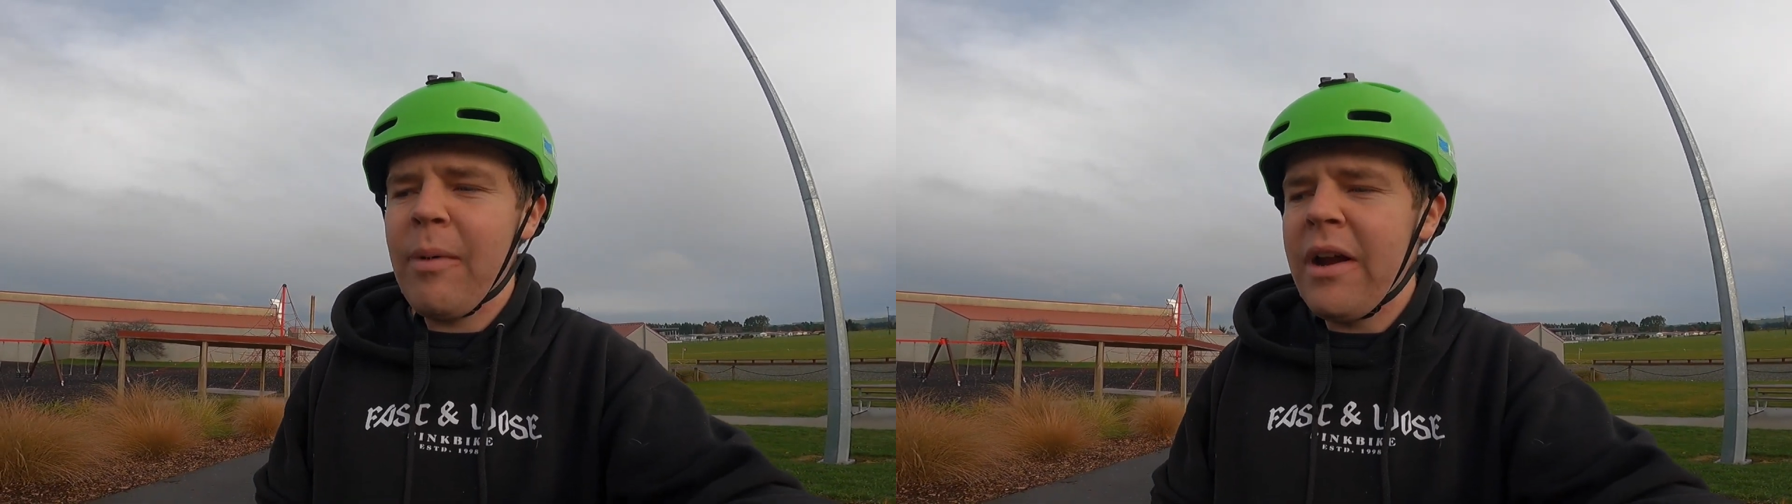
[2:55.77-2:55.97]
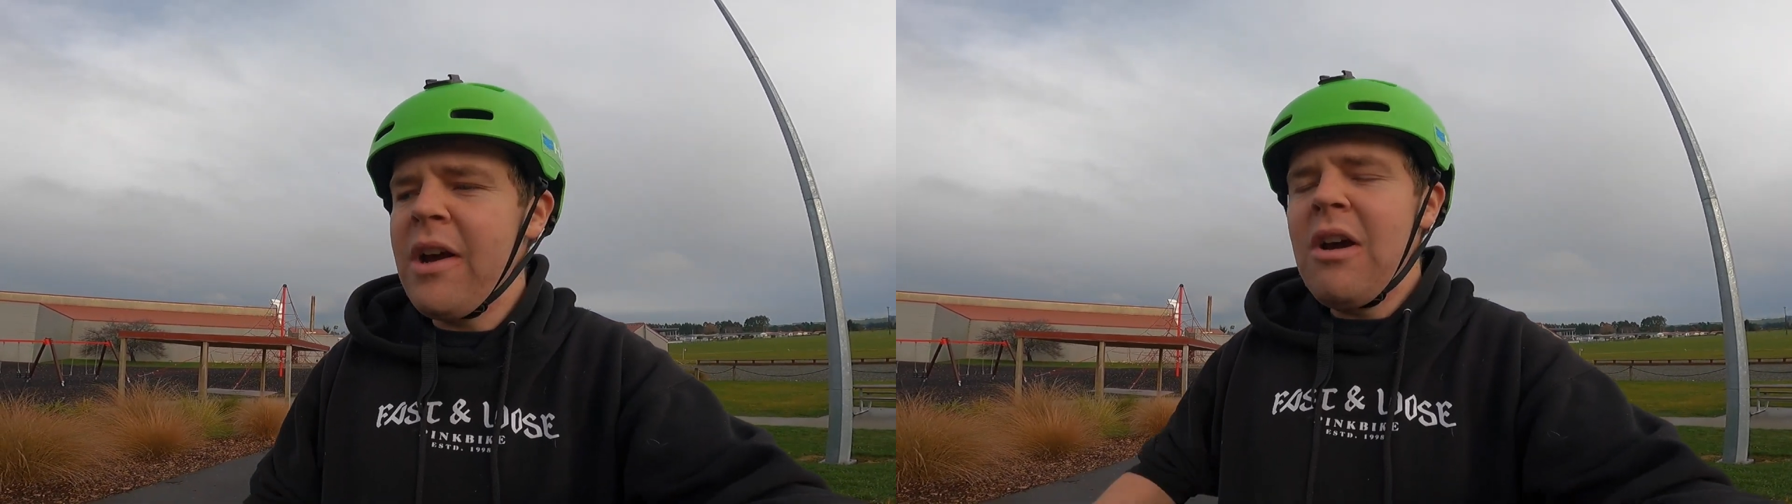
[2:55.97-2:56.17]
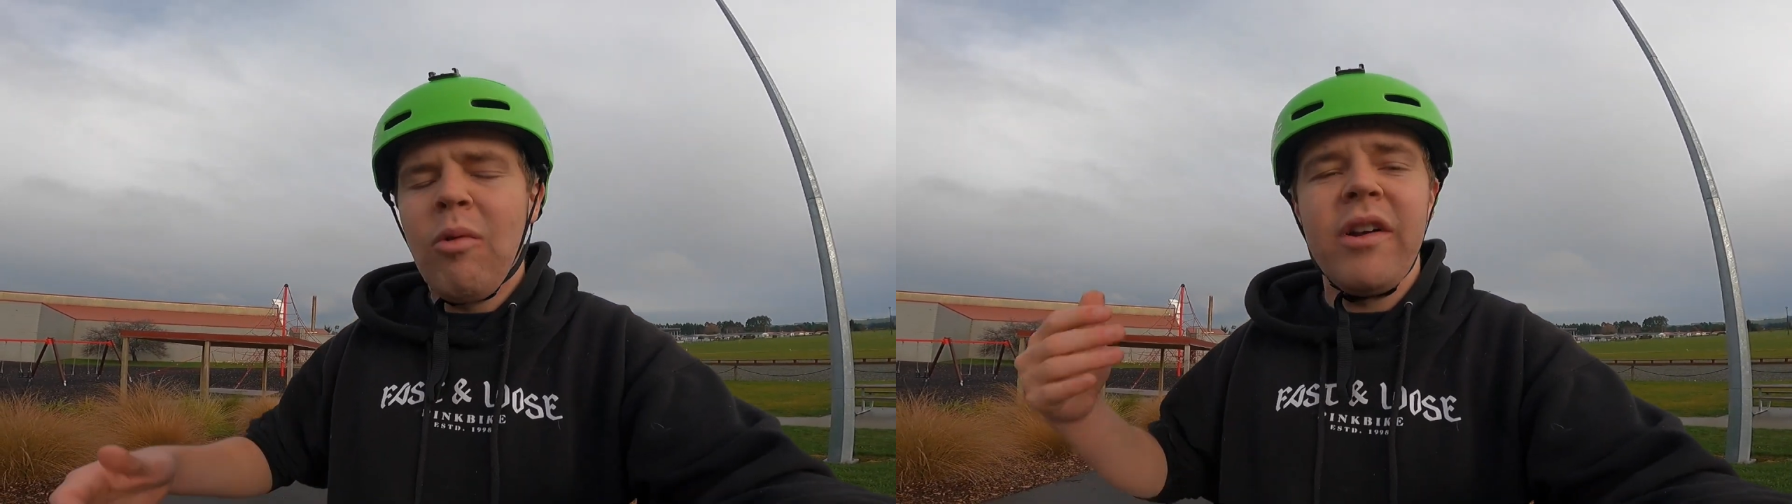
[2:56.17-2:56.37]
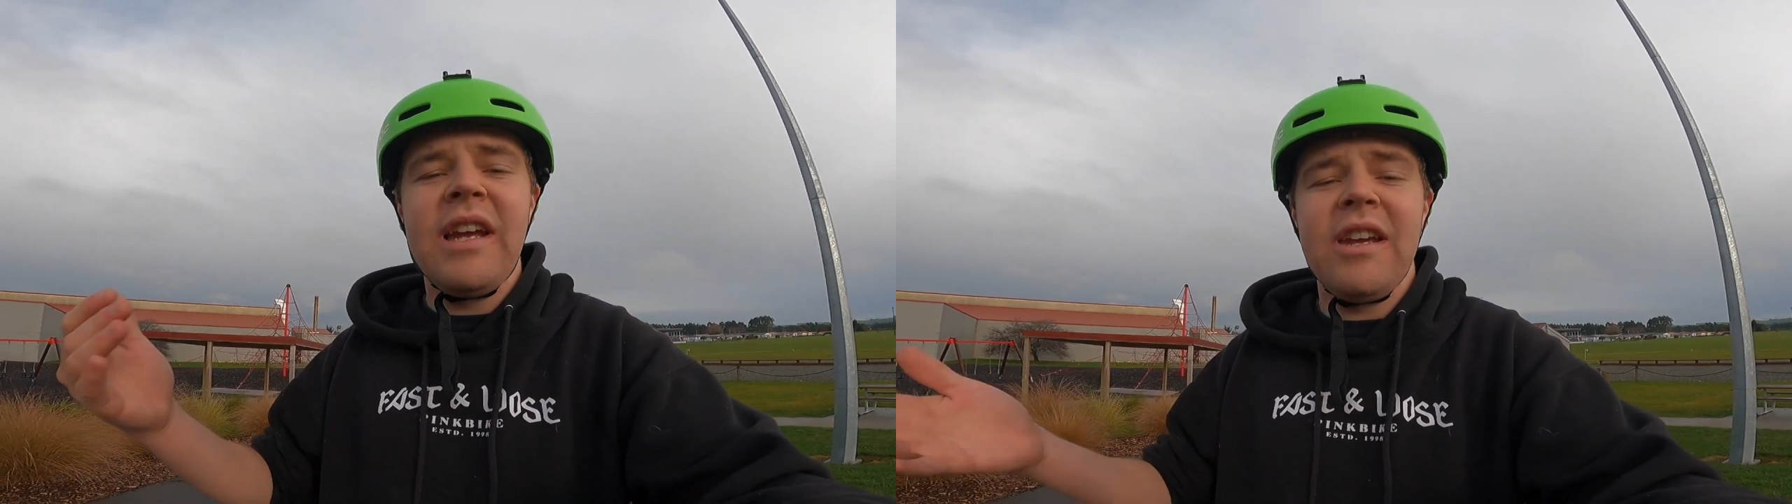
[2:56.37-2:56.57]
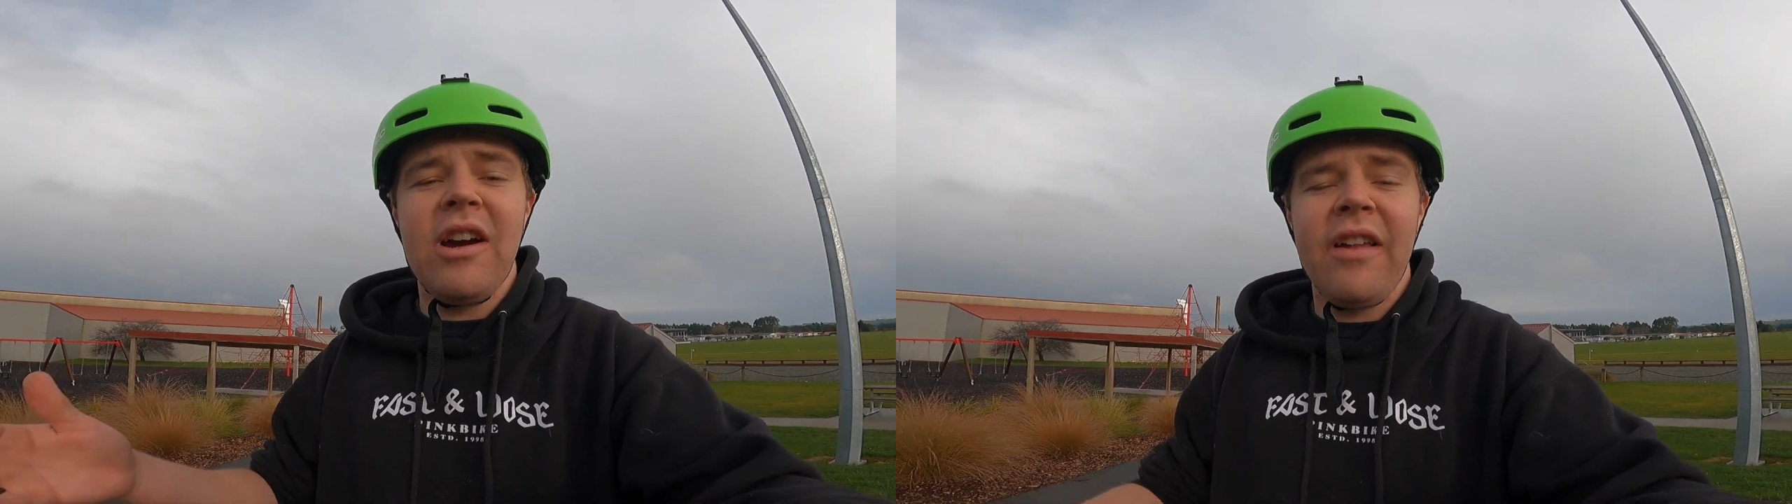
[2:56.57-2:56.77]
But I want to
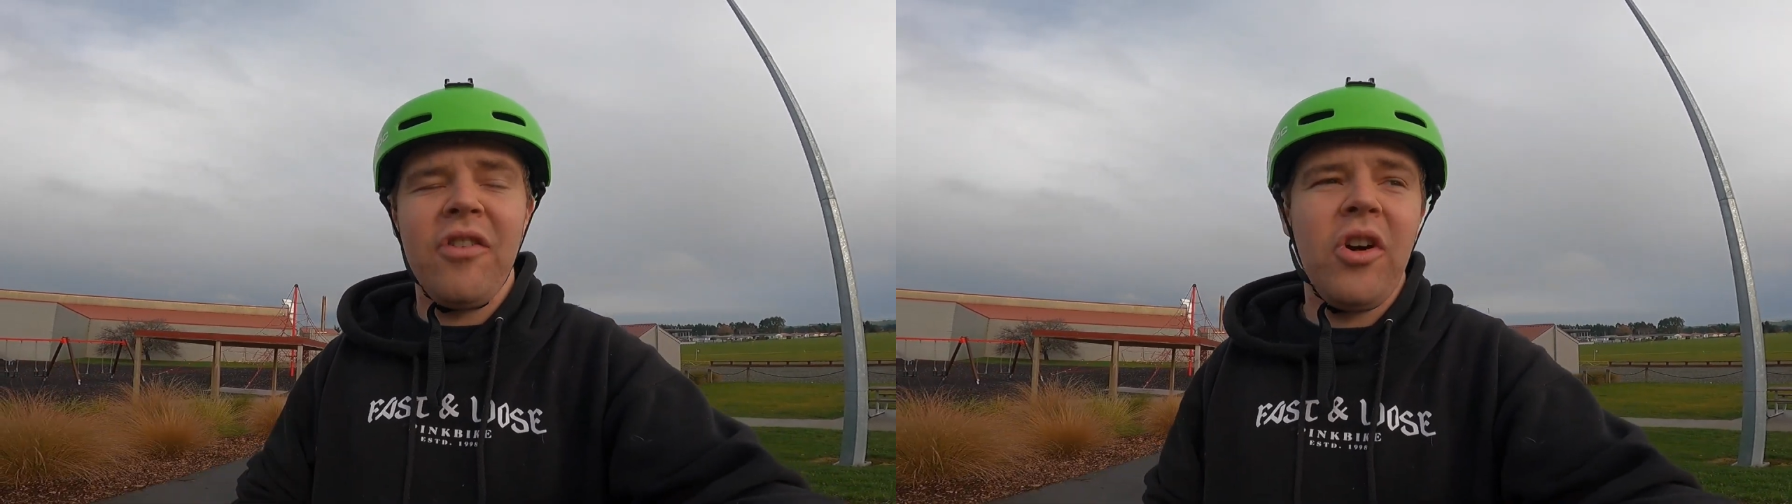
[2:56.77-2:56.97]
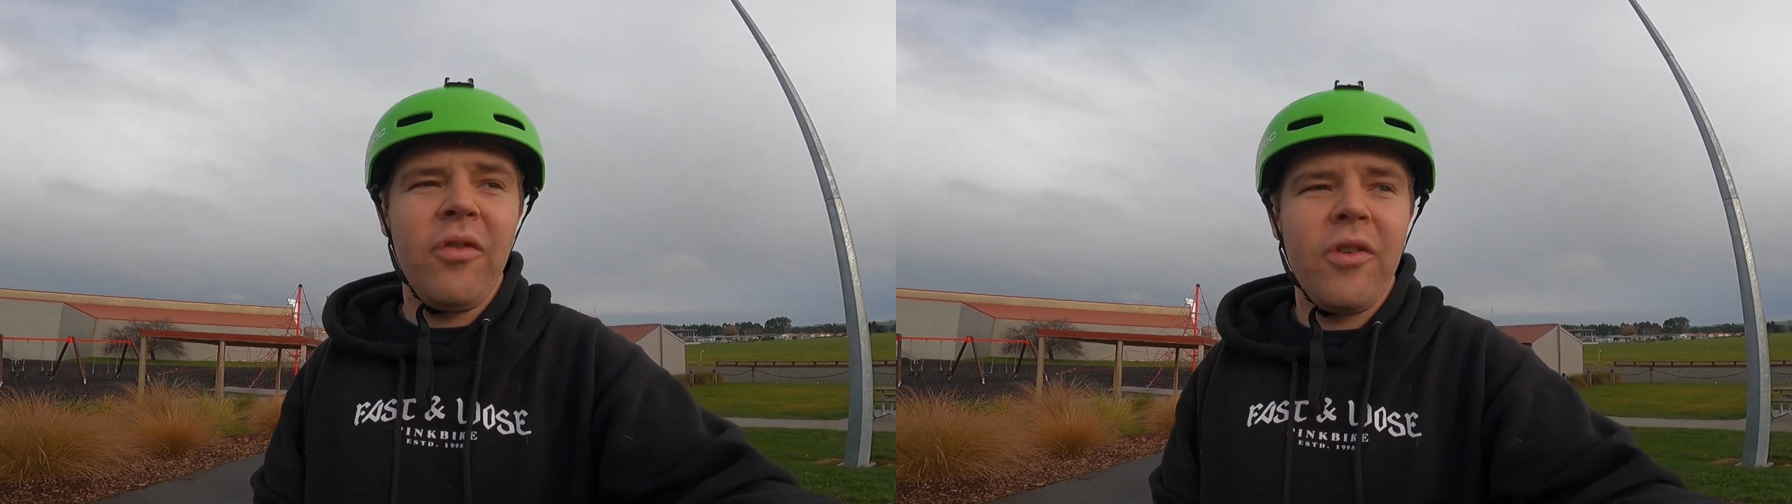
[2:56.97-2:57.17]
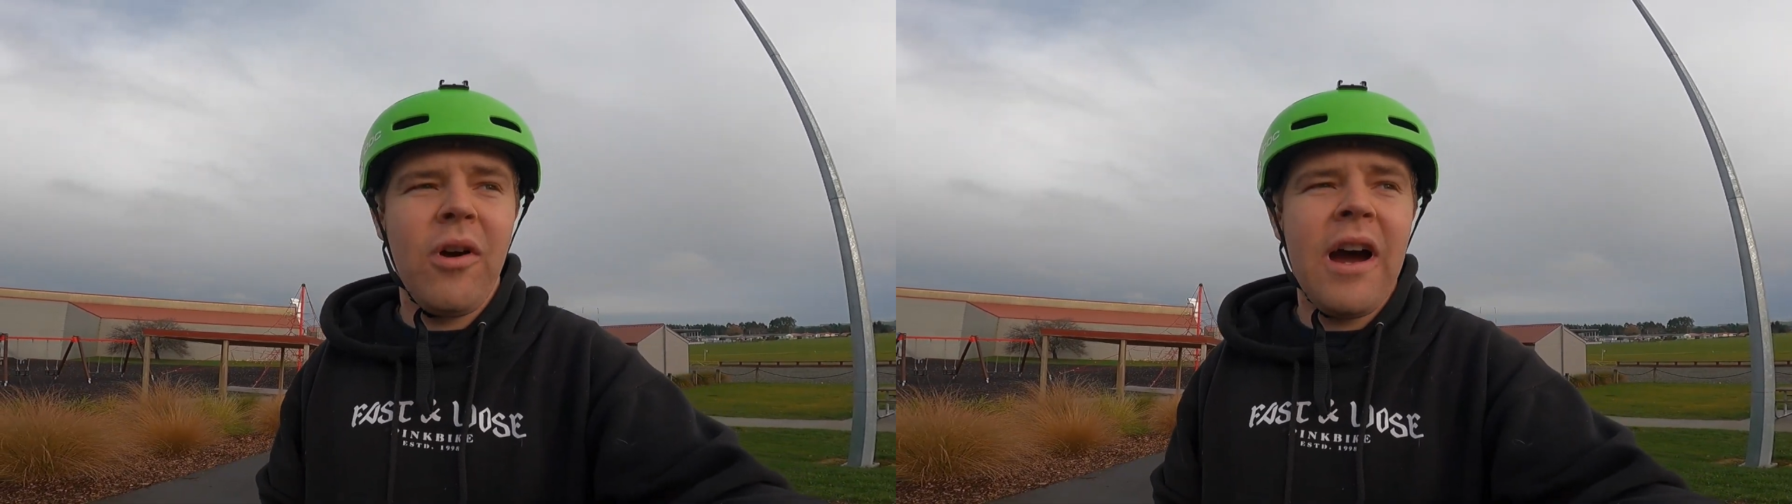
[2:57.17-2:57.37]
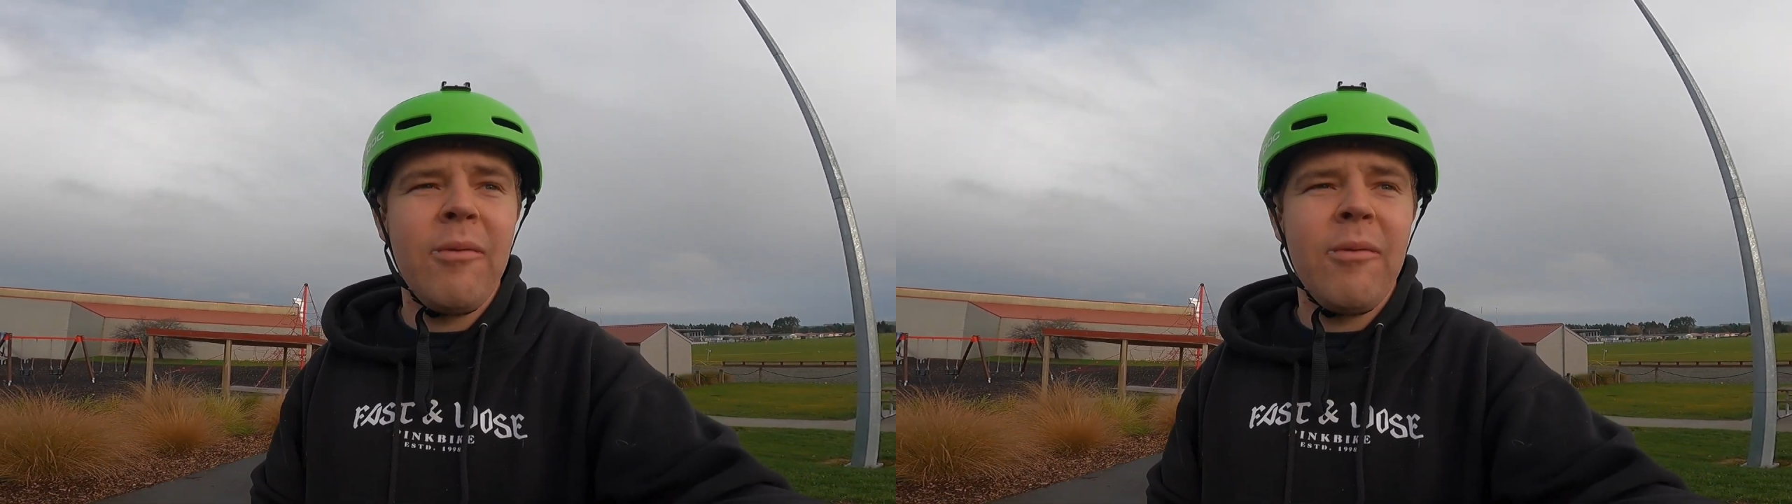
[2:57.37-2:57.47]
take you guys along for the ride.